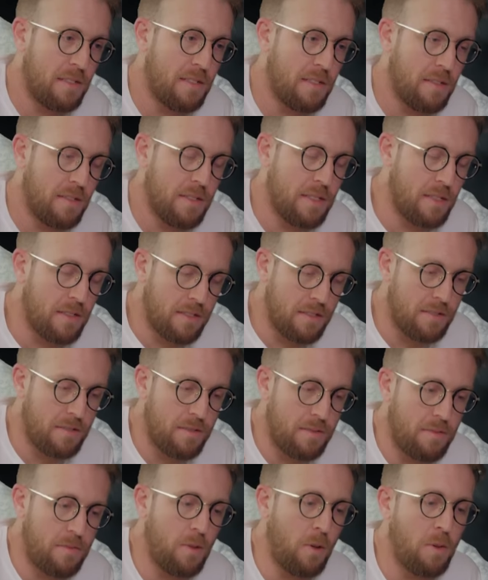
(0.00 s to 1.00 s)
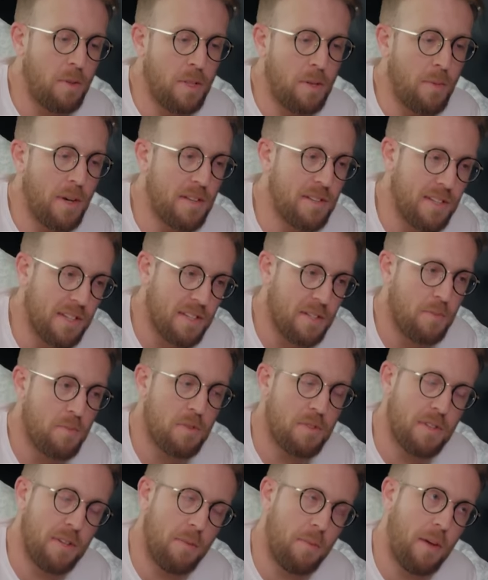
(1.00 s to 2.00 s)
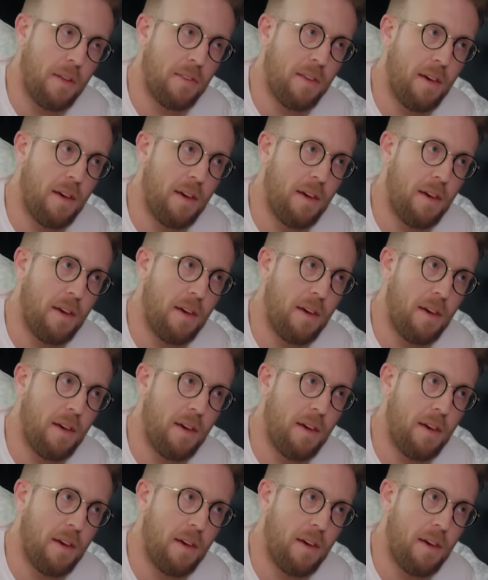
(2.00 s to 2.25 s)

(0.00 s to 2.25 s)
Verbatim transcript: It's it's only about sixty percent about